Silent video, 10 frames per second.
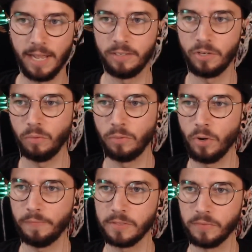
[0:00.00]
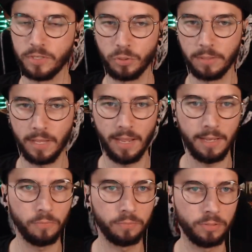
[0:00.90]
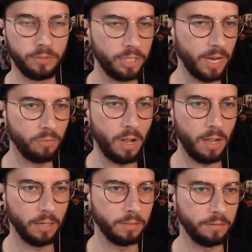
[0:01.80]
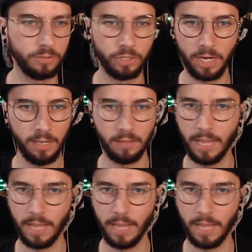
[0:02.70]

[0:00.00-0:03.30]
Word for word: I don't know if it's Visual K, J-Rock, J,